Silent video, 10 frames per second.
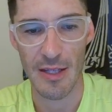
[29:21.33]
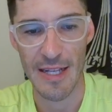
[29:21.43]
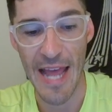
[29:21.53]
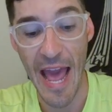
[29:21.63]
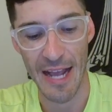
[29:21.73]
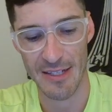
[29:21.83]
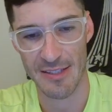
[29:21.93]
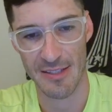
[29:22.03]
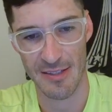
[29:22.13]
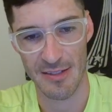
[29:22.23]

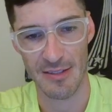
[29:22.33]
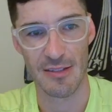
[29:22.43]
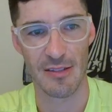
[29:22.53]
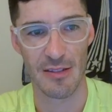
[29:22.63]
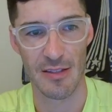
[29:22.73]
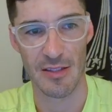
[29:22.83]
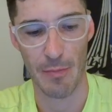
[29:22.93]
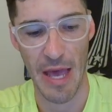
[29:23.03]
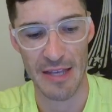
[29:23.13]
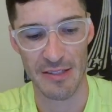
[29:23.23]
Enacts is
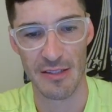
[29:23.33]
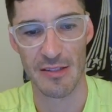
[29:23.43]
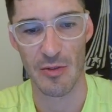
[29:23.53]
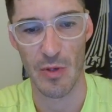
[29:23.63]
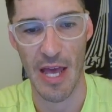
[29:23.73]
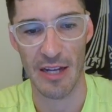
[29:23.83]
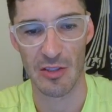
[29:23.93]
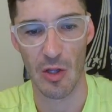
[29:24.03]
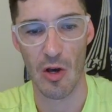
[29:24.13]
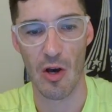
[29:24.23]
passes. You enact
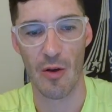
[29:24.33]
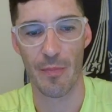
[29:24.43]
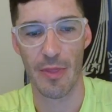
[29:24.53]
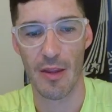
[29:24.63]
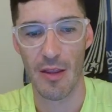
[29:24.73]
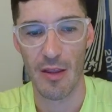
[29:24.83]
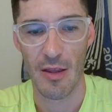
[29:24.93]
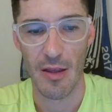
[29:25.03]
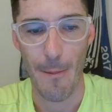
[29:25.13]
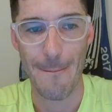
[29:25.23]
a law.
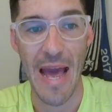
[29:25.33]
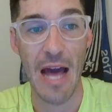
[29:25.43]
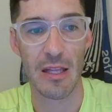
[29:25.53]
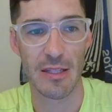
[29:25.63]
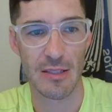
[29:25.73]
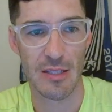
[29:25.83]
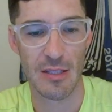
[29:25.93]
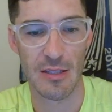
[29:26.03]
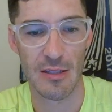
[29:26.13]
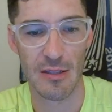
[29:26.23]

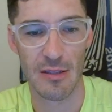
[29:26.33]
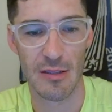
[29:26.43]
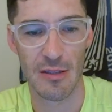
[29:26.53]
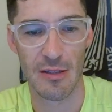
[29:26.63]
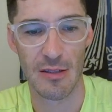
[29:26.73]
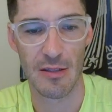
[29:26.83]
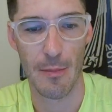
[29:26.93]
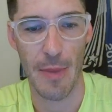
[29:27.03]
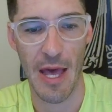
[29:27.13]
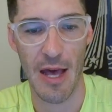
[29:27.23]
Palette.
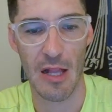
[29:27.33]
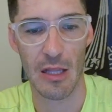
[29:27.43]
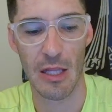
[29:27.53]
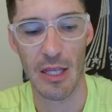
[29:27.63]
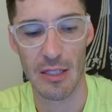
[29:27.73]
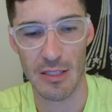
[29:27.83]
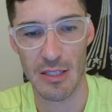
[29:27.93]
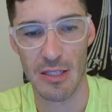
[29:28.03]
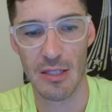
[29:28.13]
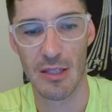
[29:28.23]

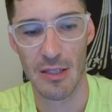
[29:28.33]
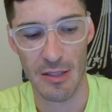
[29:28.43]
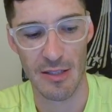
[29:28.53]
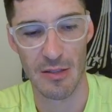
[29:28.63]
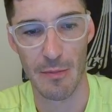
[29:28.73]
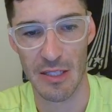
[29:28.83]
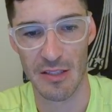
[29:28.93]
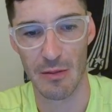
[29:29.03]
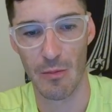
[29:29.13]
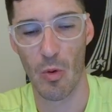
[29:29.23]
Palette is a
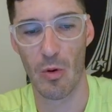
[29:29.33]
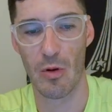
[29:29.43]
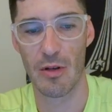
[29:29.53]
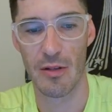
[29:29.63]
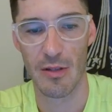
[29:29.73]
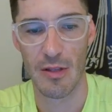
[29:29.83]
mixing board.